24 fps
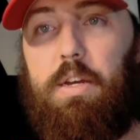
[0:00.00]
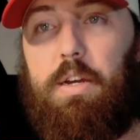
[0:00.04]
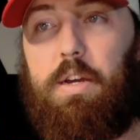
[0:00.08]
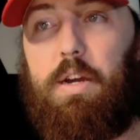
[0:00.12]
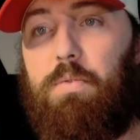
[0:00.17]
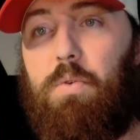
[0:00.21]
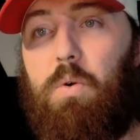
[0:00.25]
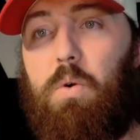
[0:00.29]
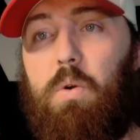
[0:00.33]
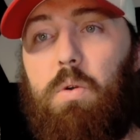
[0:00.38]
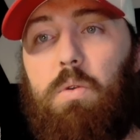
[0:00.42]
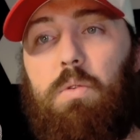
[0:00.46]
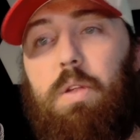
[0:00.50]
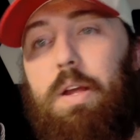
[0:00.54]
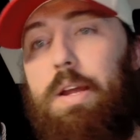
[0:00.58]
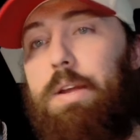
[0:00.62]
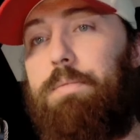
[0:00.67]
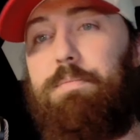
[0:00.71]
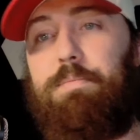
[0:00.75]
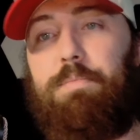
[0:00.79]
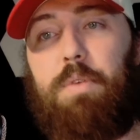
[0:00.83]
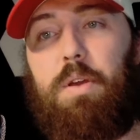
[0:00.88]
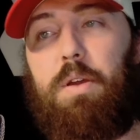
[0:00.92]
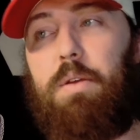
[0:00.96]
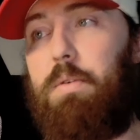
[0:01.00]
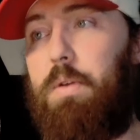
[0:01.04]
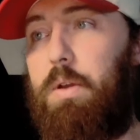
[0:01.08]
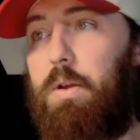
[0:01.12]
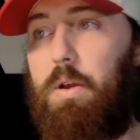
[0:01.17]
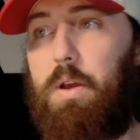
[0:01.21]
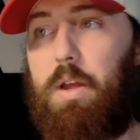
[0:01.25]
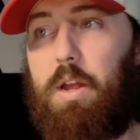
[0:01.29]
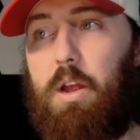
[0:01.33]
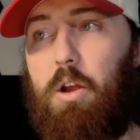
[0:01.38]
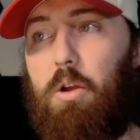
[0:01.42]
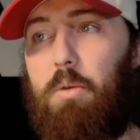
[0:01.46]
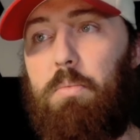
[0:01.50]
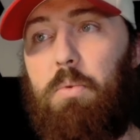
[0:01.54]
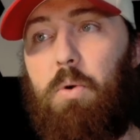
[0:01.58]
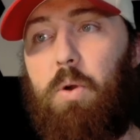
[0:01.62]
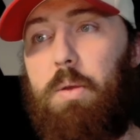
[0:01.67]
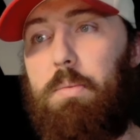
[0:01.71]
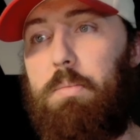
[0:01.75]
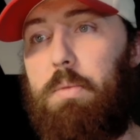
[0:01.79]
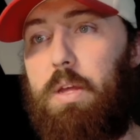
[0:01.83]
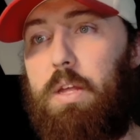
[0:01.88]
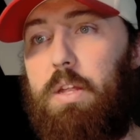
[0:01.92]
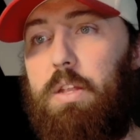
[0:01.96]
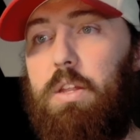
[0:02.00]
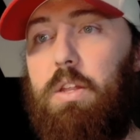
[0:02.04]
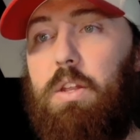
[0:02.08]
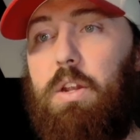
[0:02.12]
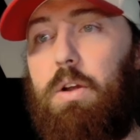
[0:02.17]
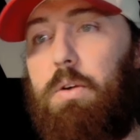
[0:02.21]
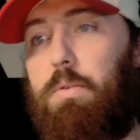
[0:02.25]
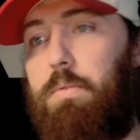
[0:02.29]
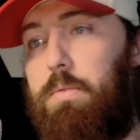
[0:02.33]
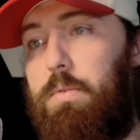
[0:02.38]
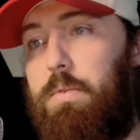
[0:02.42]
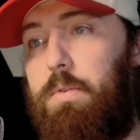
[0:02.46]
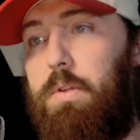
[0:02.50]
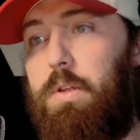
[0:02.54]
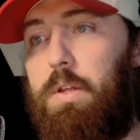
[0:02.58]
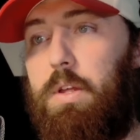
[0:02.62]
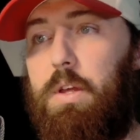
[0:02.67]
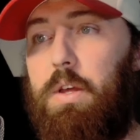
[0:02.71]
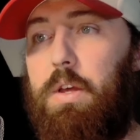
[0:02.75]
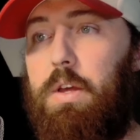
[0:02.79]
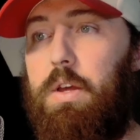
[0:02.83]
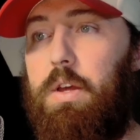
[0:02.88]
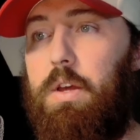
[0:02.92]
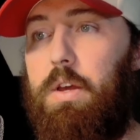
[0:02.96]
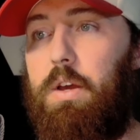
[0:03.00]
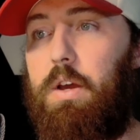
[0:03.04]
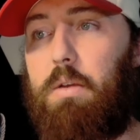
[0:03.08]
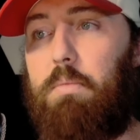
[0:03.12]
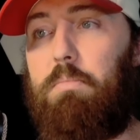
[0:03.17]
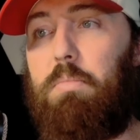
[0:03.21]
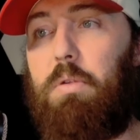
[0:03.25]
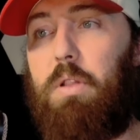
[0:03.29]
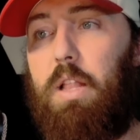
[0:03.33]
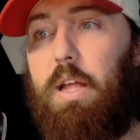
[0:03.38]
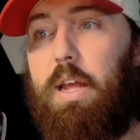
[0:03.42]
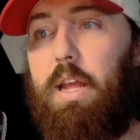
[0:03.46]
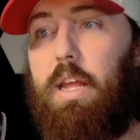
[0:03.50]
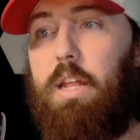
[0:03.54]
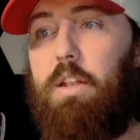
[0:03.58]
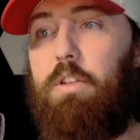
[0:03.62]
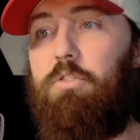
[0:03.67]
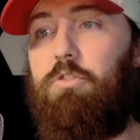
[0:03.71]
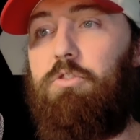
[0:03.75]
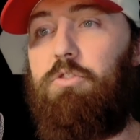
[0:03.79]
for like hair appointment, complaint,